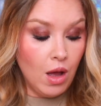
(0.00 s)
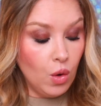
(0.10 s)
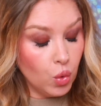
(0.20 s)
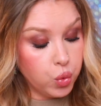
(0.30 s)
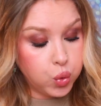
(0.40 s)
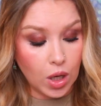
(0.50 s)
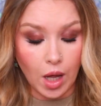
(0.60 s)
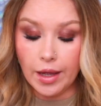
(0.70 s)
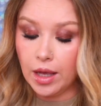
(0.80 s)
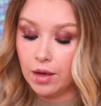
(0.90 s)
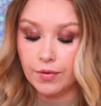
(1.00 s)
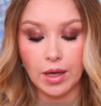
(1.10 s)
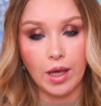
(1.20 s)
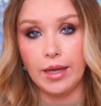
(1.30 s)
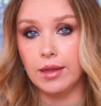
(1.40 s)
Oof, I have a
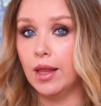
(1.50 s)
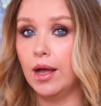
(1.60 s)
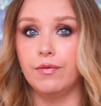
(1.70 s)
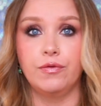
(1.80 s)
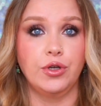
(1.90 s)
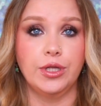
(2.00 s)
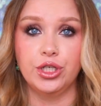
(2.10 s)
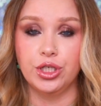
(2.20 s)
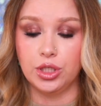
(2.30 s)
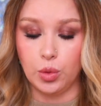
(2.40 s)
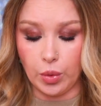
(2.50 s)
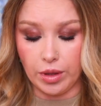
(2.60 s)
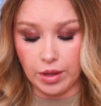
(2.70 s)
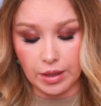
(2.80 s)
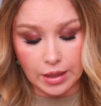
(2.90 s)
hate-love relationship
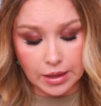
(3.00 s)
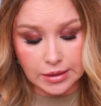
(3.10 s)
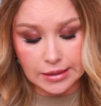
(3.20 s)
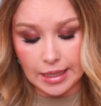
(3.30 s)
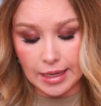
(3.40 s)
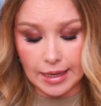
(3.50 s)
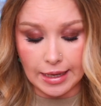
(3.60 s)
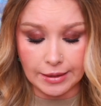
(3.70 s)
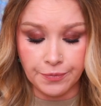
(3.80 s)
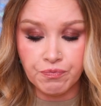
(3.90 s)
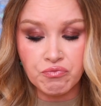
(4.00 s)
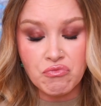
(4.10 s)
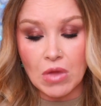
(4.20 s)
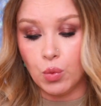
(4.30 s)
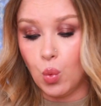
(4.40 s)
with these, and
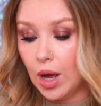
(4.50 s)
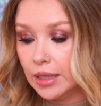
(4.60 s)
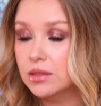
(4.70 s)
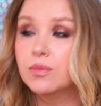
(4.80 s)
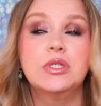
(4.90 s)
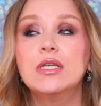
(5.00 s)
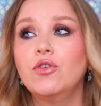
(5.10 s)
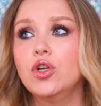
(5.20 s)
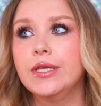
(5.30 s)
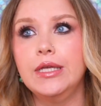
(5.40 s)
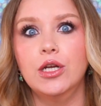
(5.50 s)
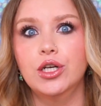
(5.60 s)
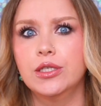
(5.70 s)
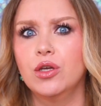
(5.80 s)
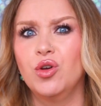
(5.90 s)
once several
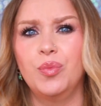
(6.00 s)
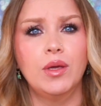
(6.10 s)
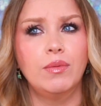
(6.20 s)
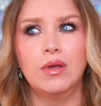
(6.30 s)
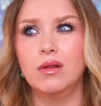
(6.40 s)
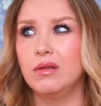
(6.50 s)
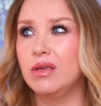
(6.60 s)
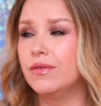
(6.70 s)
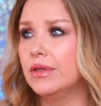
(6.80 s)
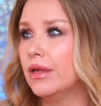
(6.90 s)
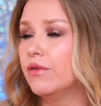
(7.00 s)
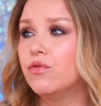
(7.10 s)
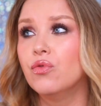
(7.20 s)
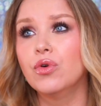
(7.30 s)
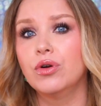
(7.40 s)
years ago, maybe even like
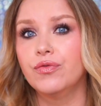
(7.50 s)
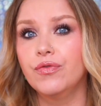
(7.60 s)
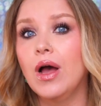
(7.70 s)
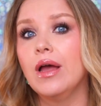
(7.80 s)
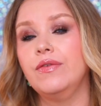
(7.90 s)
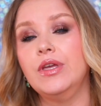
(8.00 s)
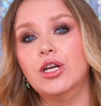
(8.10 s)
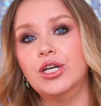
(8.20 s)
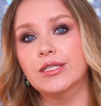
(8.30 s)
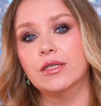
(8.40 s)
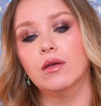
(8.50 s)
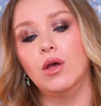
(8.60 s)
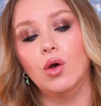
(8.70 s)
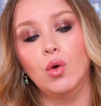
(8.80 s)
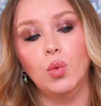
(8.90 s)
4 or 5 years
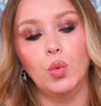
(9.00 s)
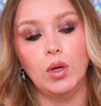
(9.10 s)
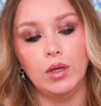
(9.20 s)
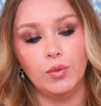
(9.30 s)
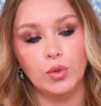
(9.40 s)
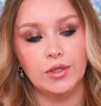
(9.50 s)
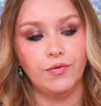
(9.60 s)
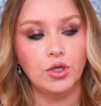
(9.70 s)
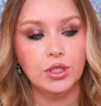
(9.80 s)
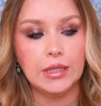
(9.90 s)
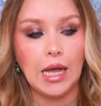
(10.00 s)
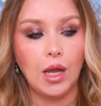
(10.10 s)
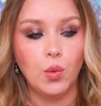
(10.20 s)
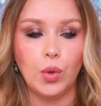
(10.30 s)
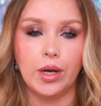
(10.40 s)
ago, it was the first
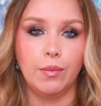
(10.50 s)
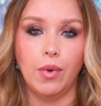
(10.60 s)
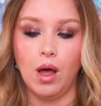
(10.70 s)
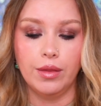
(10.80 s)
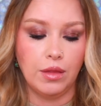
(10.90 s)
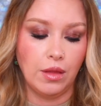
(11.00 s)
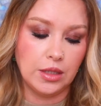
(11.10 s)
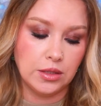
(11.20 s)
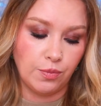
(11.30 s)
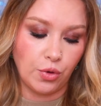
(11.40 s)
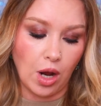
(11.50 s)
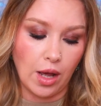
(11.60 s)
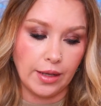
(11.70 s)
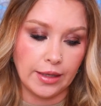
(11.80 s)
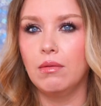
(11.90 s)
time when I bought this
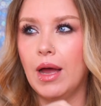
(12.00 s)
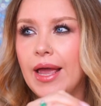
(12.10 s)
product.